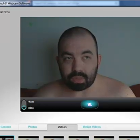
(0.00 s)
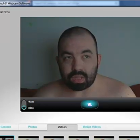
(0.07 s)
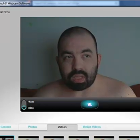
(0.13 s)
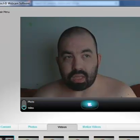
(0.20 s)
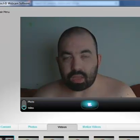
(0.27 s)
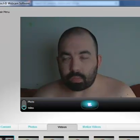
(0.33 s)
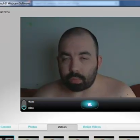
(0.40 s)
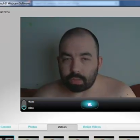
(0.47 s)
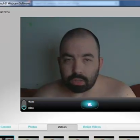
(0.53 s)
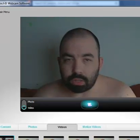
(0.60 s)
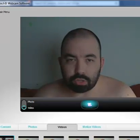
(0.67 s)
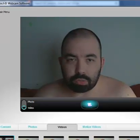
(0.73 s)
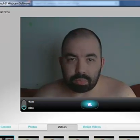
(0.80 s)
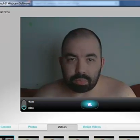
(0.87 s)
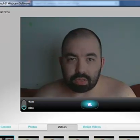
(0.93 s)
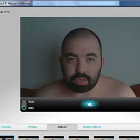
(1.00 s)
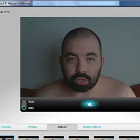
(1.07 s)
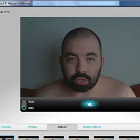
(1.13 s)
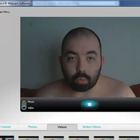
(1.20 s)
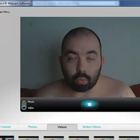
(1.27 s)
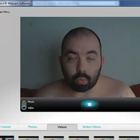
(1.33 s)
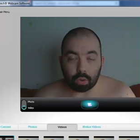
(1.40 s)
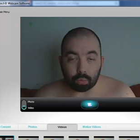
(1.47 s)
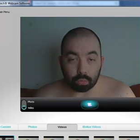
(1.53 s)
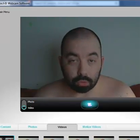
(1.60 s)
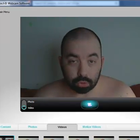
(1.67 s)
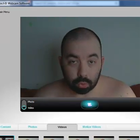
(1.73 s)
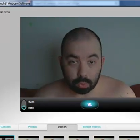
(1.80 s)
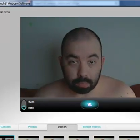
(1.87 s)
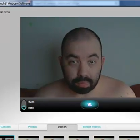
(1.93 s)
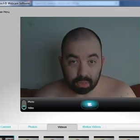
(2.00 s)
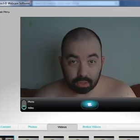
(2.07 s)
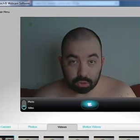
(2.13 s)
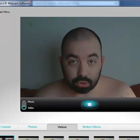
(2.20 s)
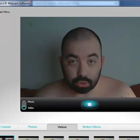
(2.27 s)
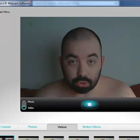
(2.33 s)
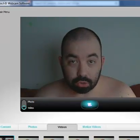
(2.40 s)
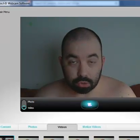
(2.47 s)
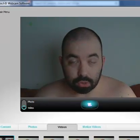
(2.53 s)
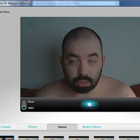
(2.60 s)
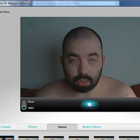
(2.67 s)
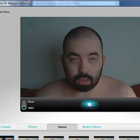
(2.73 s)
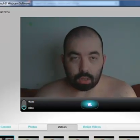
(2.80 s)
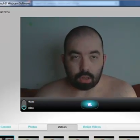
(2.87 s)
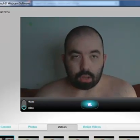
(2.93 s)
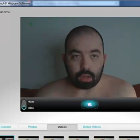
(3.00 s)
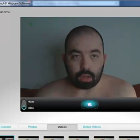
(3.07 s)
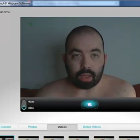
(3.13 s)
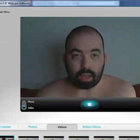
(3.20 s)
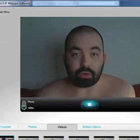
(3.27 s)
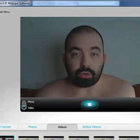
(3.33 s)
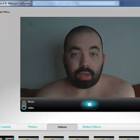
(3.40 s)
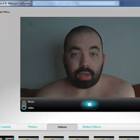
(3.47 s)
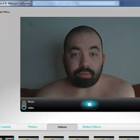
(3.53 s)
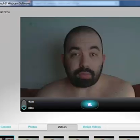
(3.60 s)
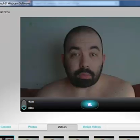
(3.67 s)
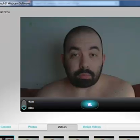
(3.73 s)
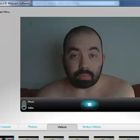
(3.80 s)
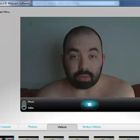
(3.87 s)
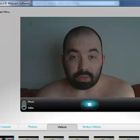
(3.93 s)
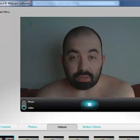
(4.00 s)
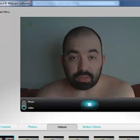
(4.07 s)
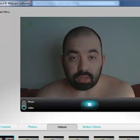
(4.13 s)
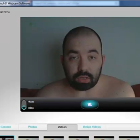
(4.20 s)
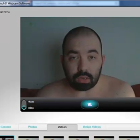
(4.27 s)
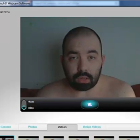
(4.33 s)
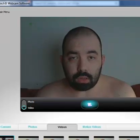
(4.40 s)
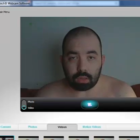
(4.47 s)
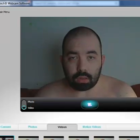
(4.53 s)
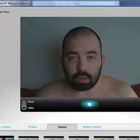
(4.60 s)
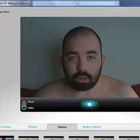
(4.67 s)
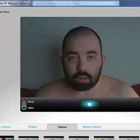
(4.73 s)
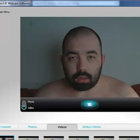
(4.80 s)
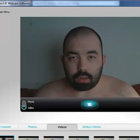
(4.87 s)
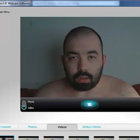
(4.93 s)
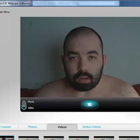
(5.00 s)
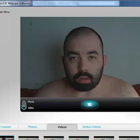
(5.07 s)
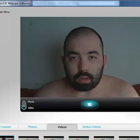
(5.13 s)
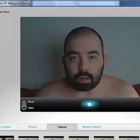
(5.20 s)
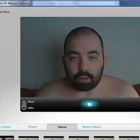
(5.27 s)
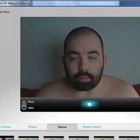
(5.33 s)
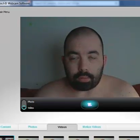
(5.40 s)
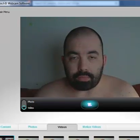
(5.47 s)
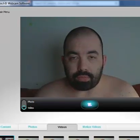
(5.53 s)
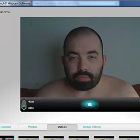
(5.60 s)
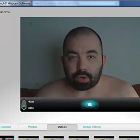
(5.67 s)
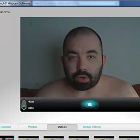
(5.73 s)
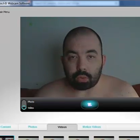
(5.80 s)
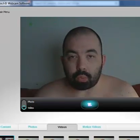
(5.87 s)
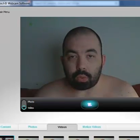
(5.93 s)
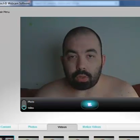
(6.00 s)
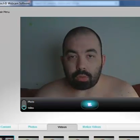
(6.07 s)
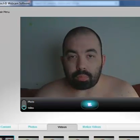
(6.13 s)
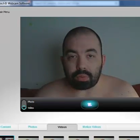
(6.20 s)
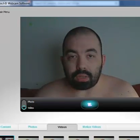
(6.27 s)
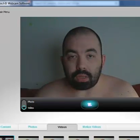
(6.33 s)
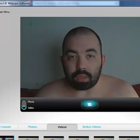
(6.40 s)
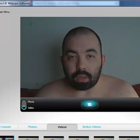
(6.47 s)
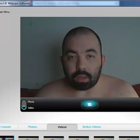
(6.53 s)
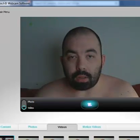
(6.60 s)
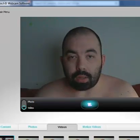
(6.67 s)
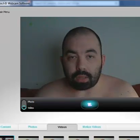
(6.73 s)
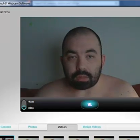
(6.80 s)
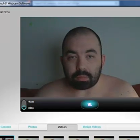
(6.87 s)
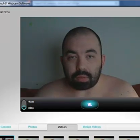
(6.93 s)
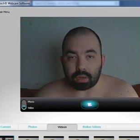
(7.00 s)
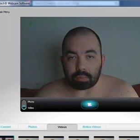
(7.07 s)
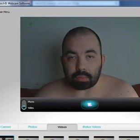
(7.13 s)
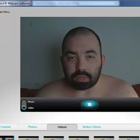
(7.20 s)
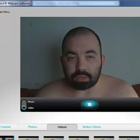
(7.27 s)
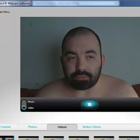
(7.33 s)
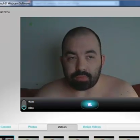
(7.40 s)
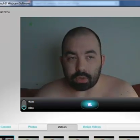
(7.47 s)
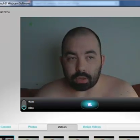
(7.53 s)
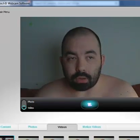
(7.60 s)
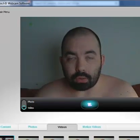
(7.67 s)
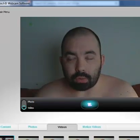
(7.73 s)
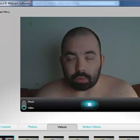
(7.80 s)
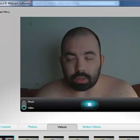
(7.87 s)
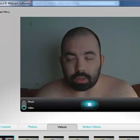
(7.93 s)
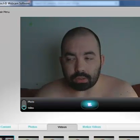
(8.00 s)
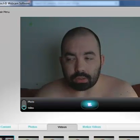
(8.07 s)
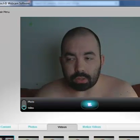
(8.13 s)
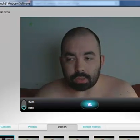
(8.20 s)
It really just depends on what rules you want to pick and choose. I do have them listed. There will be, at the bottom of this video is,